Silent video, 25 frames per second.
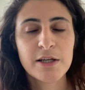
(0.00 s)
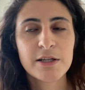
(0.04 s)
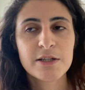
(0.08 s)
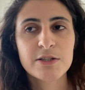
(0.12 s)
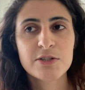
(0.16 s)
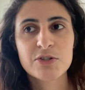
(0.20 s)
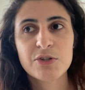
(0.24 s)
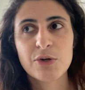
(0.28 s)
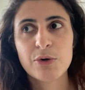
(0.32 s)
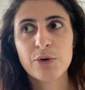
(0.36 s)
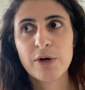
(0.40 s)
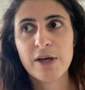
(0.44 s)

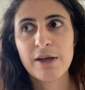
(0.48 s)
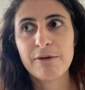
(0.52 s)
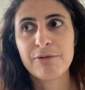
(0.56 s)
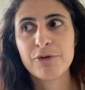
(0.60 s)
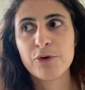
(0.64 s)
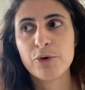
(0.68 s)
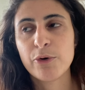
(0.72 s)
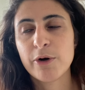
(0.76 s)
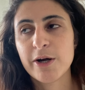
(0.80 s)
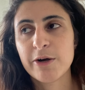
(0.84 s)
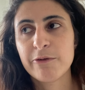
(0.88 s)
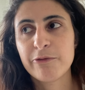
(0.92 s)
So if
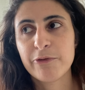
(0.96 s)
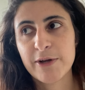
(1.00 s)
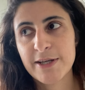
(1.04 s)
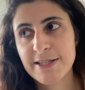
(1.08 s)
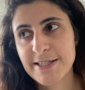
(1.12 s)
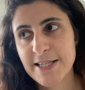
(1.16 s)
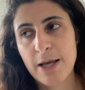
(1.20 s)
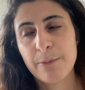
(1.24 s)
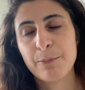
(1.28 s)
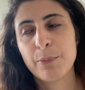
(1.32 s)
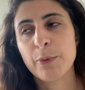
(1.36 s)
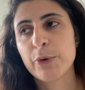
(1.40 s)
you are, for
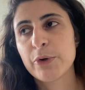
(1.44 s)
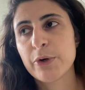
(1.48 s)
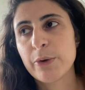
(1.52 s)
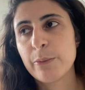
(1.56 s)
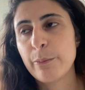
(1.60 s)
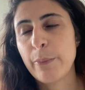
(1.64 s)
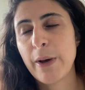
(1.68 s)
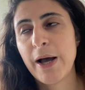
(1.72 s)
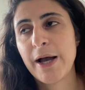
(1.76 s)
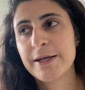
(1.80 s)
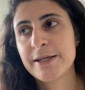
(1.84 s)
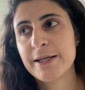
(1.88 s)
example,
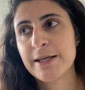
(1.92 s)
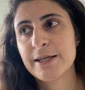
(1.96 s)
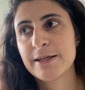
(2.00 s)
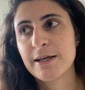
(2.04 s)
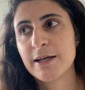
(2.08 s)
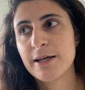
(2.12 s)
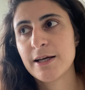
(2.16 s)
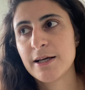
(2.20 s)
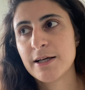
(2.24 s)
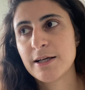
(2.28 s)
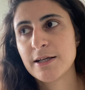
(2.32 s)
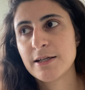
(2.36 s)
combining
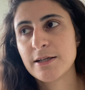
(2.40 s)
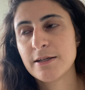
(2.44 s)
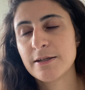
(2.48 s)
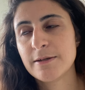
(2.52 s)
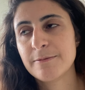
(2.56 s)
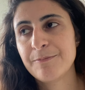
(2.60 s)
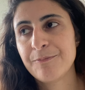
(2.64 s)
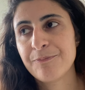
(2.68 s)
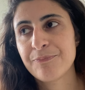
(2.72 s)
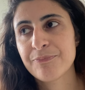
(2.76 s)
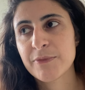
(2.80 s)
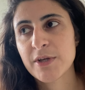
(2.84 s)

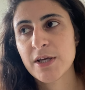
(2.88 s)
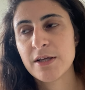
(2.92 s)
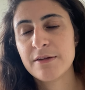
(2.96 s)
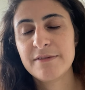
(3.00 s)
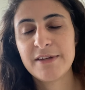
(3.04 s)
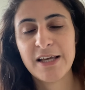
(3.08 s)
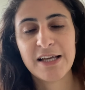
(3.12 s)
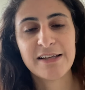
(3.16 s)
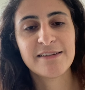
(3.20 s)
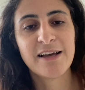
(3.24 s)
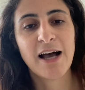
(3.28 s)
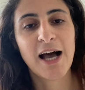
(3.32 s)
a
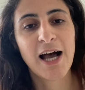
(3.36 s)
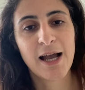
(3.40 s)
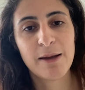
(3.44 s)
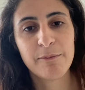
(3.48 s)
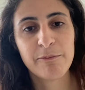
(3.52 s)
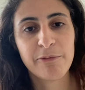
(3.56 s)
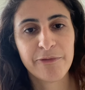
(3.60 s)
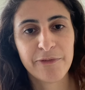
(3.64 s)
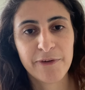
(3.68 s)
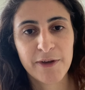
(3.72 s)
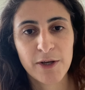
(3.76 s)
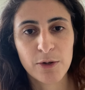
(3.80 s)
datetime
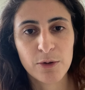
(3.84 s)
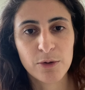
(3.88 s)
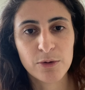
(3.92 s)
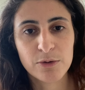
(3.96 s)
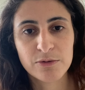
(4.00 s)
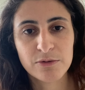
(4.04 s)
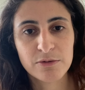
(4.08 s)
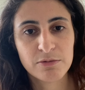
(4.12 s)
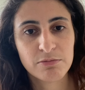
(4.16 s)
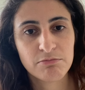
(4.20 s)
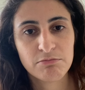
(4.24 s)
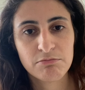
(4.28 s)

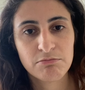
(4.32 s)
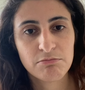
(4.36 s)
field,